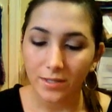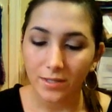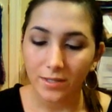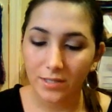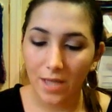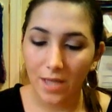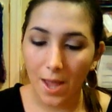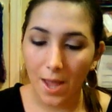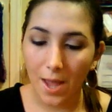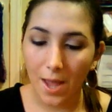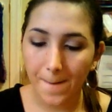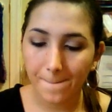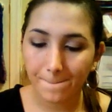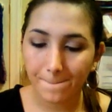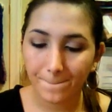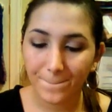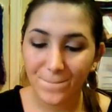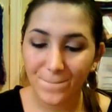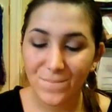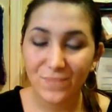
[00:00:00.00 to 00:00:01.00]
So
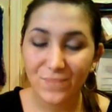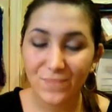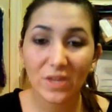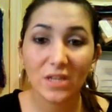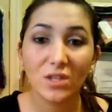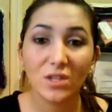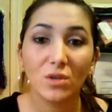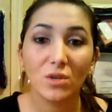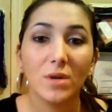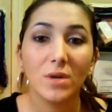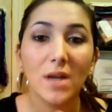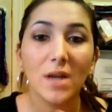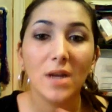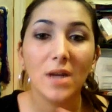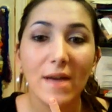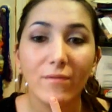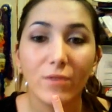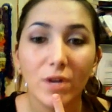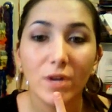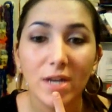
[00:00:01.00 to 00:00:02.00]
the one I
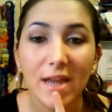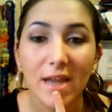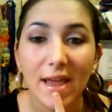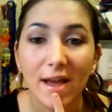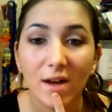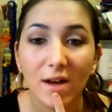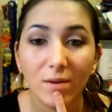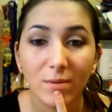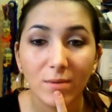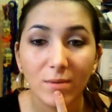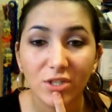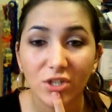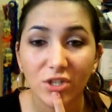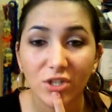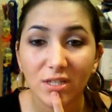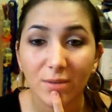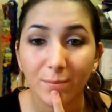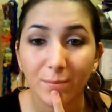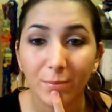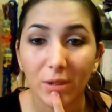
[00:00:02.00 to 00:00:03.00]
have on now is
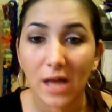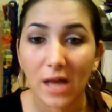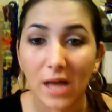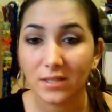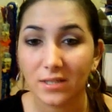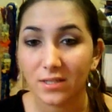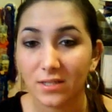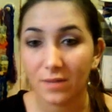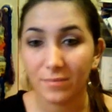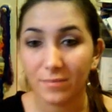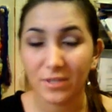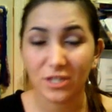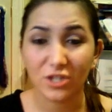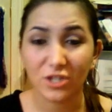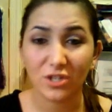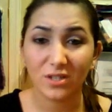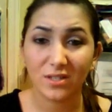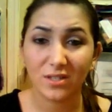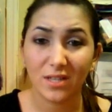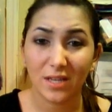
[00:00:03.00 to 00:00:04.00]
just in Blossom,
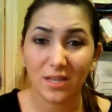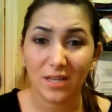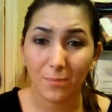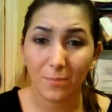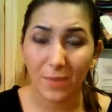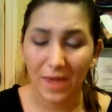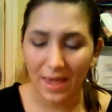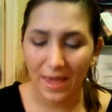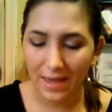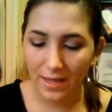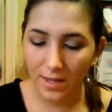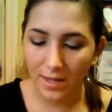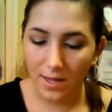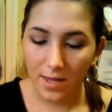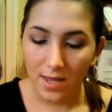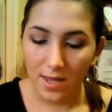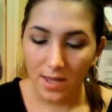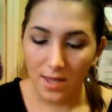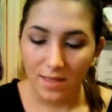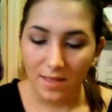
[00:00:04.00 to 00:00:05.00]
it's just like a pink.
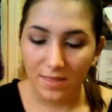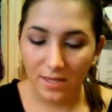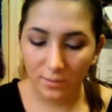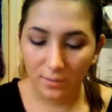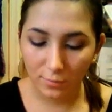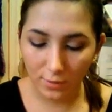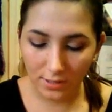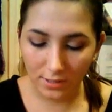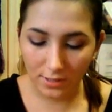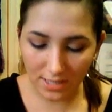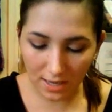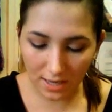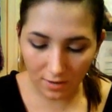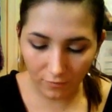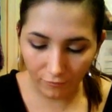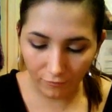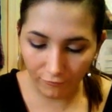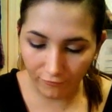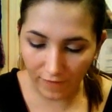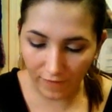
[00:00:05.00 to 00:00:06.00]
This one's
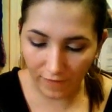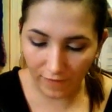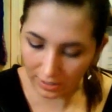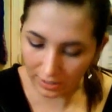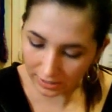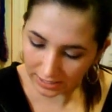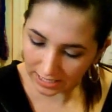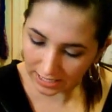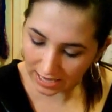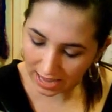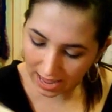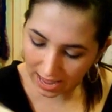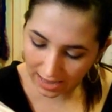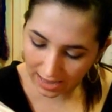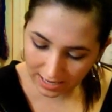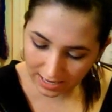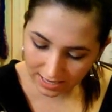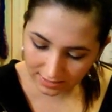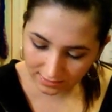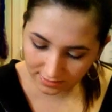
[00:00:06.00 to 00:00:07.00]
in Fairy,
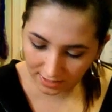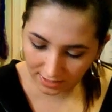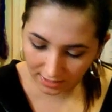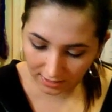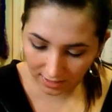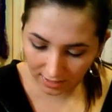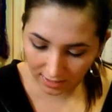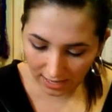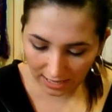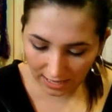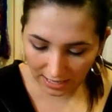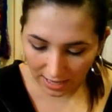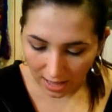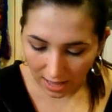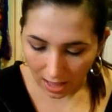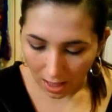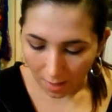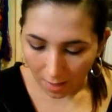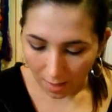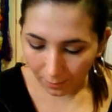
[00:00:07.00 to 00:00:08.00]
and it's like a
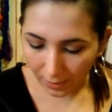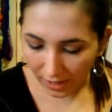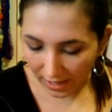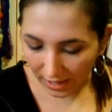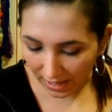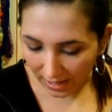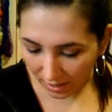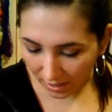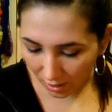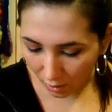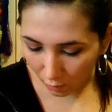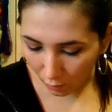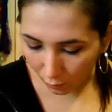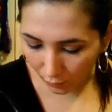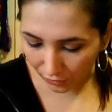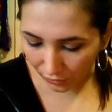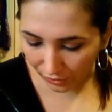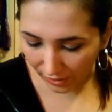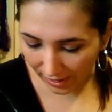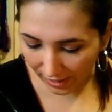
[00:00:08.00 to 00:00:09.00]
pink
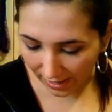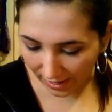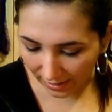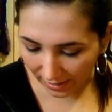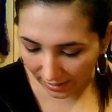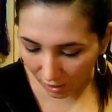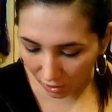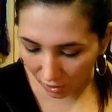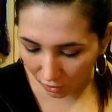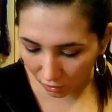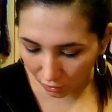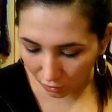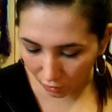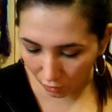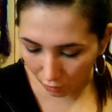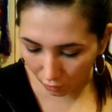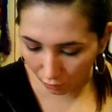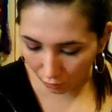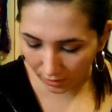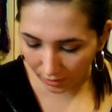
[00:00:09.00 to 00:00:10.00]
with like
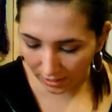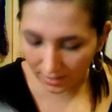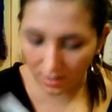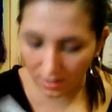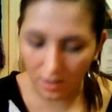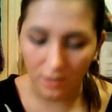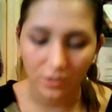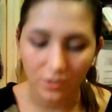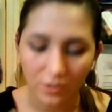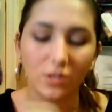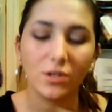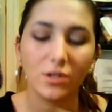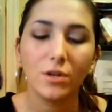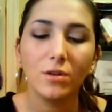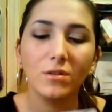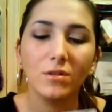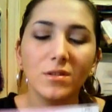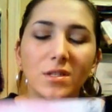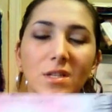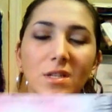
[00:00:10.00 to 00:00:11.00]
golden
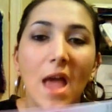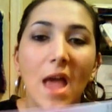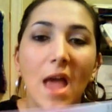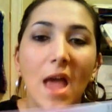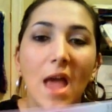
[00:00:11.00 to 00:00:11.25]
undertones,